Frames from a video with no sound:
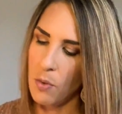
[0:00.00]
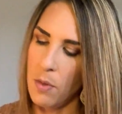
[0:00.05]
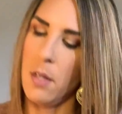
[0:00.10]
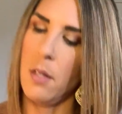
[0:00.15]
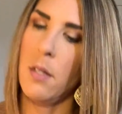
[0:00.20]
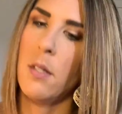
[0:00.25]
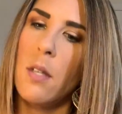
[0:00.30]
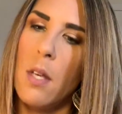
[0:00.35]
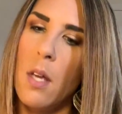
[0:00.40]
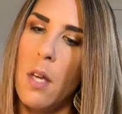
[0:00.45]

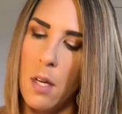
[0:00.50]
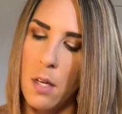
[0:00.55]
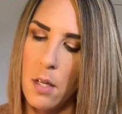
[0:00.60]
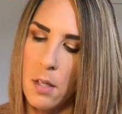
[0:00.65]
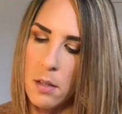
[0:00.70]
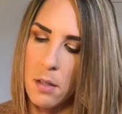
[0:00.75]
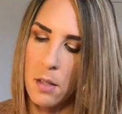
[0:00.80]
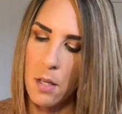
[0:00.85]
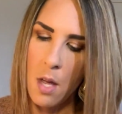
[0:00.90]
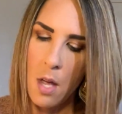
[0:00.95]
this
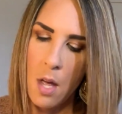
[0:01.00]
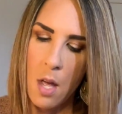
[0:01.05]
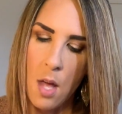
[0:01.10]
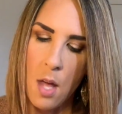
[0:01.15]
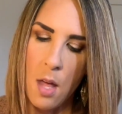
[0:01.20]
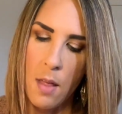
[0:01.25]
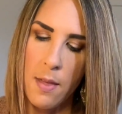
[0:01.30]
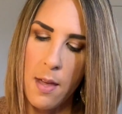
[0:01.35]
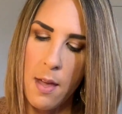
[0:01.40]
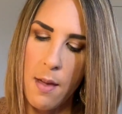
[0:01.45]
is
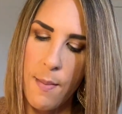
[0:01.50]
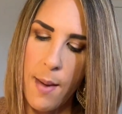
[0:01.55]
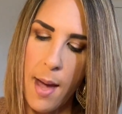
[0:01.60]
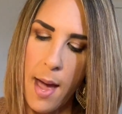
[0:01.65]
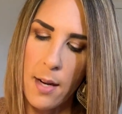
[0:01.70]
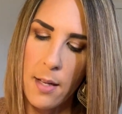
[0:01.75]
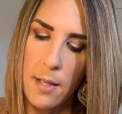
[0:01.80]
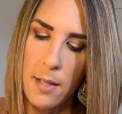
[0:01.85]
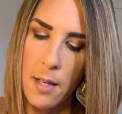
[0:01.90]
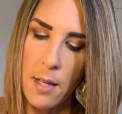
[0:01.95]
the
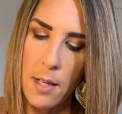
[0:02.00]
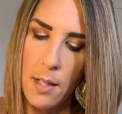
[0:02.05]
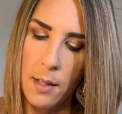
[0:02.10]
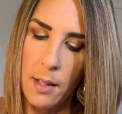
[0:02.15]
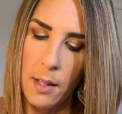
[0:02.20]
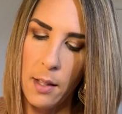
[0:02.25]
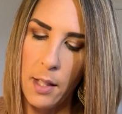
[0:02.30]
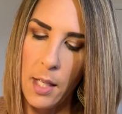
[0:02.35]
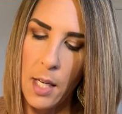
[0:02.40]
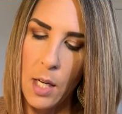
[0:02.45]
Madison and
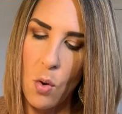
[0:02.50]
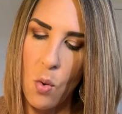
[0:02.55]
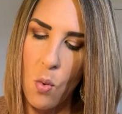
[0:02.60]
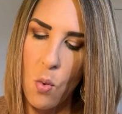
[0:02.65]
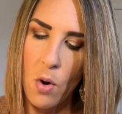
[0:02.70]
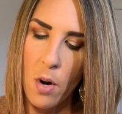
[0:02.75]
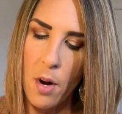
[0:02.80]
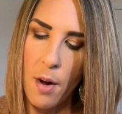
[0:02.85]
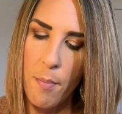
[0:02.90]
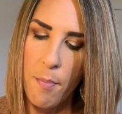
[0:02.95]
Lily
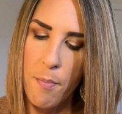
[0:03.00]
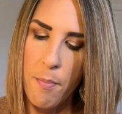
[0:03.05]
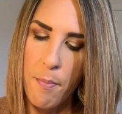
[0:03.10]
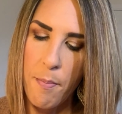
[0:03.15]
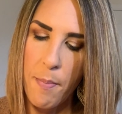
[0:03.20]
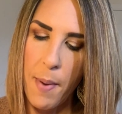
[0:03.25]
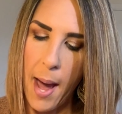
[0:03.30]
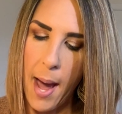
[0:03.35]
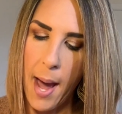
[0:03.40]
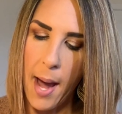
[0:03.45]
Cora
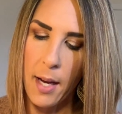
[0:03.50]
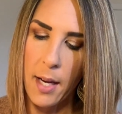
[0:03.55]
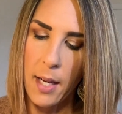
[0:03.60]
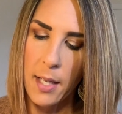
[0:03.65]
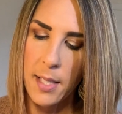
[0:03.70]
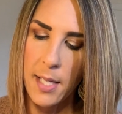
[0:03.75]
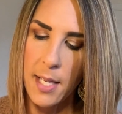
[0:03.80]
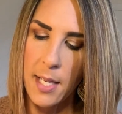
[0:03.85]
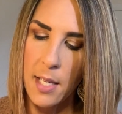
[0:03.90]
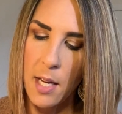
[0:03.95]

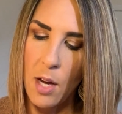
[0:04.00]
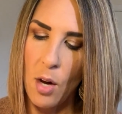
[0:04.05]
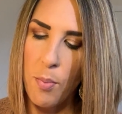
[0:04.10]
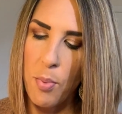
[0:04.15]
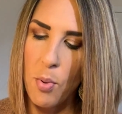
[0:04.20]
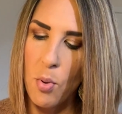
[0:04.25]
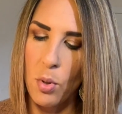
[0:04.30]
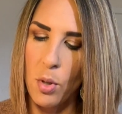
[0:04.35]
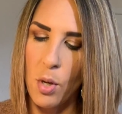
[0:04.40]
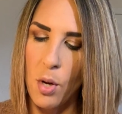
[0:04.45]
back detail
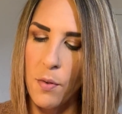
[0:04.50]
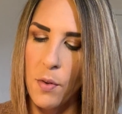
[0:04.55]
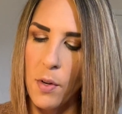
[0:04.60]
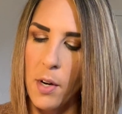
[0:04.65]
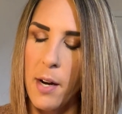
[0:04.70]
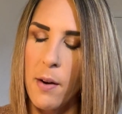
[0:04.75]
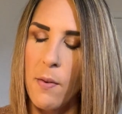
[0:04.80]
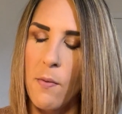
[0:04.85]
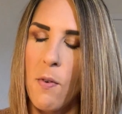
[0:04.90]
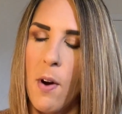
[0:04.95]
pullover
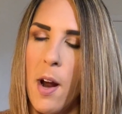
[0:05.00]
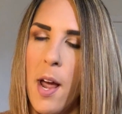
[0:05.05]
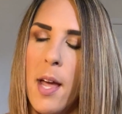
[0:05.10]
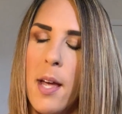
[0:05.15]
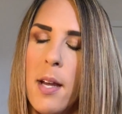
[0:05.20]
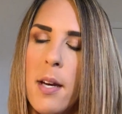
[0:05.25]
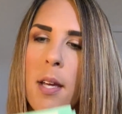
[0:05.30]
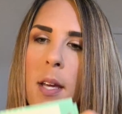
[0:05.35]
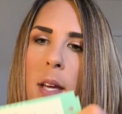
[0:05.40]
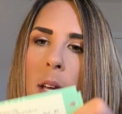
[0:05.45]
in
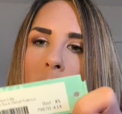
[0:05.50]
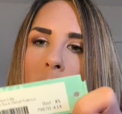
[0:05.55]
red,